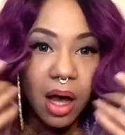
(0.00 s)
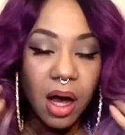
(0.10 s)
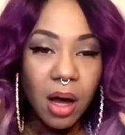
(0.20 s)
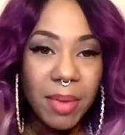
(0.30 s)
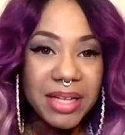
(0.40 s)

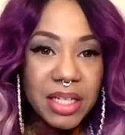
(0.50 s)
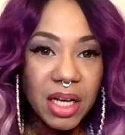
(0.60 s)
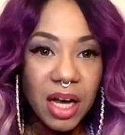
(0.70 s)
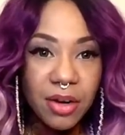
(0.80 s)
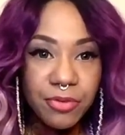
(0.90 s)
I did
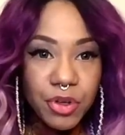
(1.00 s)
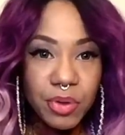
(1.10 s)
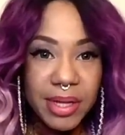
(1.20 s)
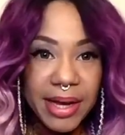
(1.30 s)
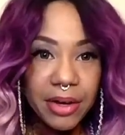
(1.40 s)
cut a few
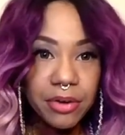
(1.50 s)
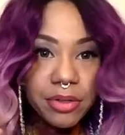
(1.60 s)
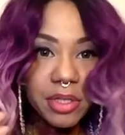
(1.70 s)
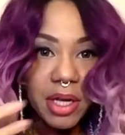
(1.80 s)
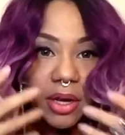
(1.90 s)

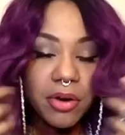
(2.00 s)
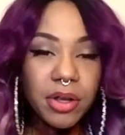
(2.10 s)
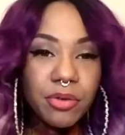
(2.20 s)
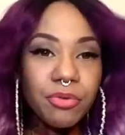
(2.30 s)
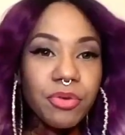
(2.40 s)
layers here
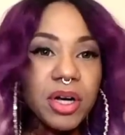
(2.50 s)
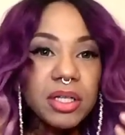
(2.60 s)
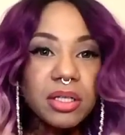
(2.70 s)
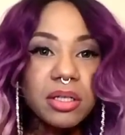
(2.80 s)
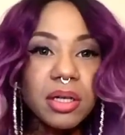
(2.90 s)
in the
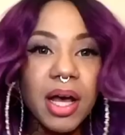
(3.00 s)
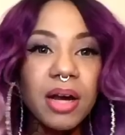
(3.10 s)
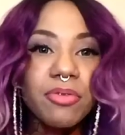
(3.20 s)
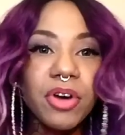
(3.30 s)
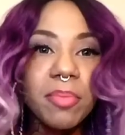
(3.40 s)
front to
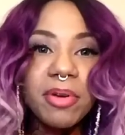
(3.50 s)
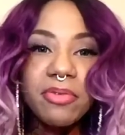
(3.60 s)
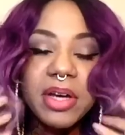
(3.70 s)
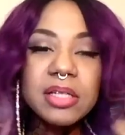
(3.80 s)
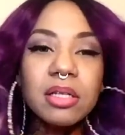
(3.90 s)
kind of frame my
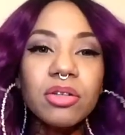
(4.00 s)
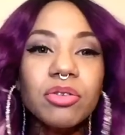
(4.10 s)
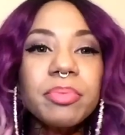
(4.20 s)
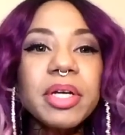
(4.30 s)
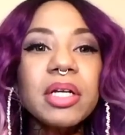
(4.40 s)
face a
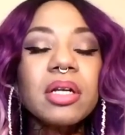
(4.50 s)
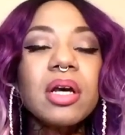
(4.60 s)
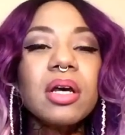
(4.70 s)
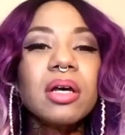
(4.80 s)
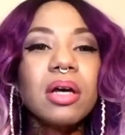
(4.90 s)
little bit
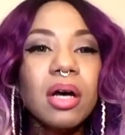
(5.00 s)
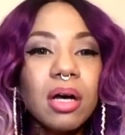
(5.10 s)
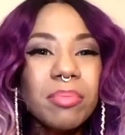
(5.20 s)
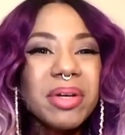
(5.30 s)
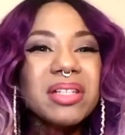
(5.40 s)

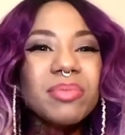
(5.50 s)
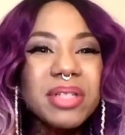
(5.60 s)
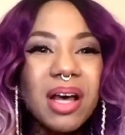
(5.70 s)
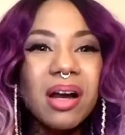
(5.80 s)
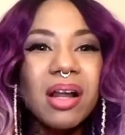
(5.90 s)
because it
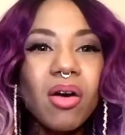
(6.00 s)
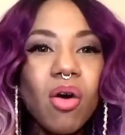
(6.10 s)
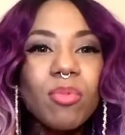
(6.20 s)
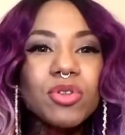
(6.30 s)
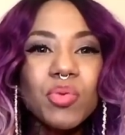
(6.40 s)
was kind of like
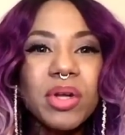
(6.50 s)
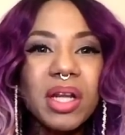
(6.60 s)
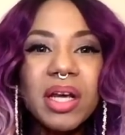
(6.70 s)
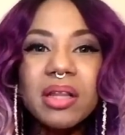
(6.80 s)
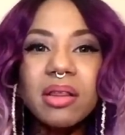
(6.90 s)
almost
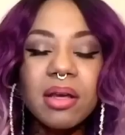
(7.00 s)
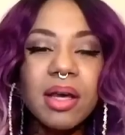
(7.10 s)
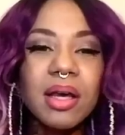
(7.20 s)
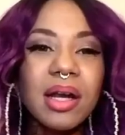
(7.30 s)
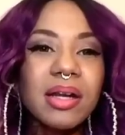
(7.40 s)
one length,
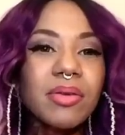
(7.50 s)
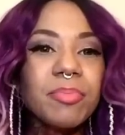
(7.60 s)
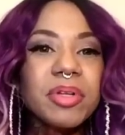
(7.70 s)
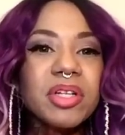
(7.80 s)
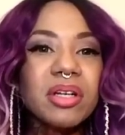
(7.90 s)
and I
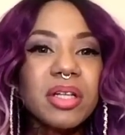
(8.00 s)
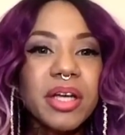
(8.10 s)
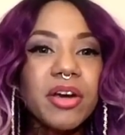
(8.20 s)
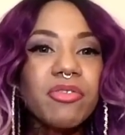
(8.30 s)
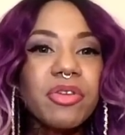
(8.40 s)
didn't particularly
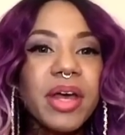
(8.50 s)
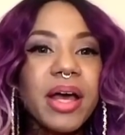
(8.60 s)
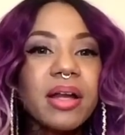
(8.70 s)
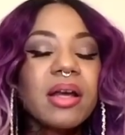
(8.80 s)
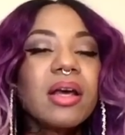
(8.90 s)
care for
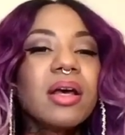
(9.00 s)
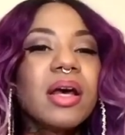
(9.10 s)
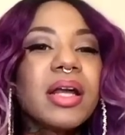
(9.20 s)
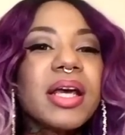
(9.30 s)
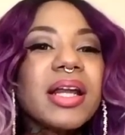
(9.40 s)
that.
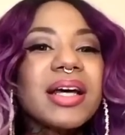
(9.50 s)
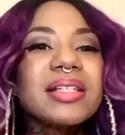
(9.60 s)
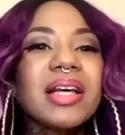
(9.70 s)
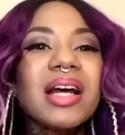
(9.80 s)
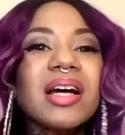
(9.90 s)
And again, like I
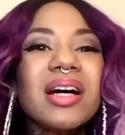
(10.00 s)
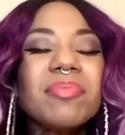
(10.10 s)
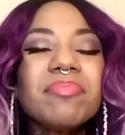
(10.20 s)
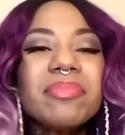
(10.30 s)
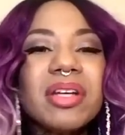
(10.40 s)
said, I
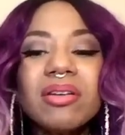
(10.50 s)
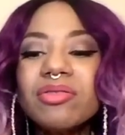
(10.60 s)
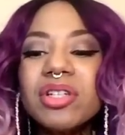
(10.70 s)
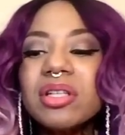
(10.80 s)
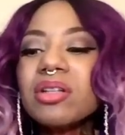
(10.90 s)
cut,
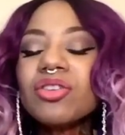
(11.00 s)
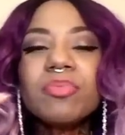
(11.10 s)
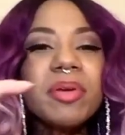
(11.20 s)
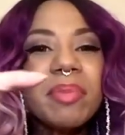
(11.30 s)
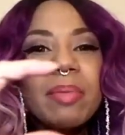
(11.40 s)
just a
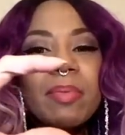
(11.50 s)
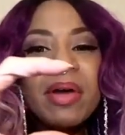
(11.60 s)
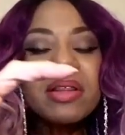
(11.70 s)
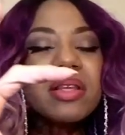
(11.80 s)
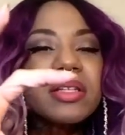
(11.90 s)
little bit, maybe
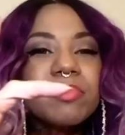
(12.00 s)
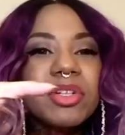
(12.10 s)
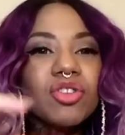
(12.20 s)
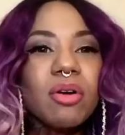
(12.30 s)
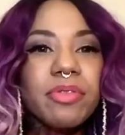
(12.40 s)
about this
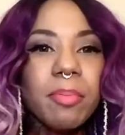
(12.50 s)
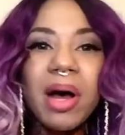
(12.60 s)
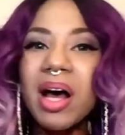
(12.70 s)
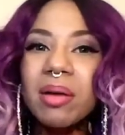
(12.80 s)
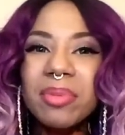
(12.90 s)
much off the
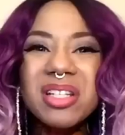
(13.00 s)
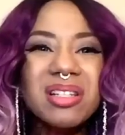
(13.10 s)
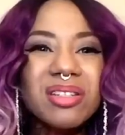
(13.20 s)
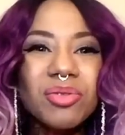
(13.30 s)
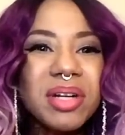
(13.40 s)
bottom, because
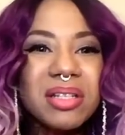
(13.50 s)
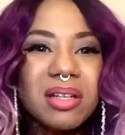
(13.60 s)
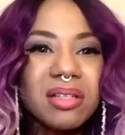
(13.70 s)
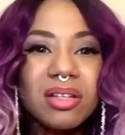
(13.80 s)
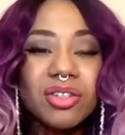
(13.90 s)
this
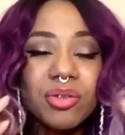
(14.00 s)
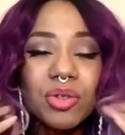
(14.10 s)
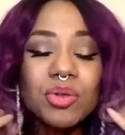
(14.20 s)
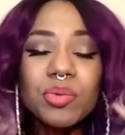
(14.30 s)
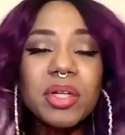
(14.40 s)
26
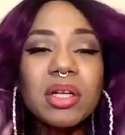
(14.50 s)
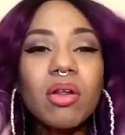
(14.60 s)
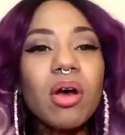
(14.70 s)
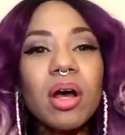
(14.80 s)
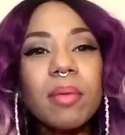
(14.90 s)
inches is really
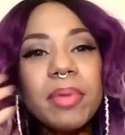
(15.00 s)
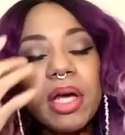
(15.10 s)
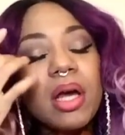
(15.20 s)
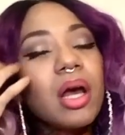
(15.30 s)
long on me.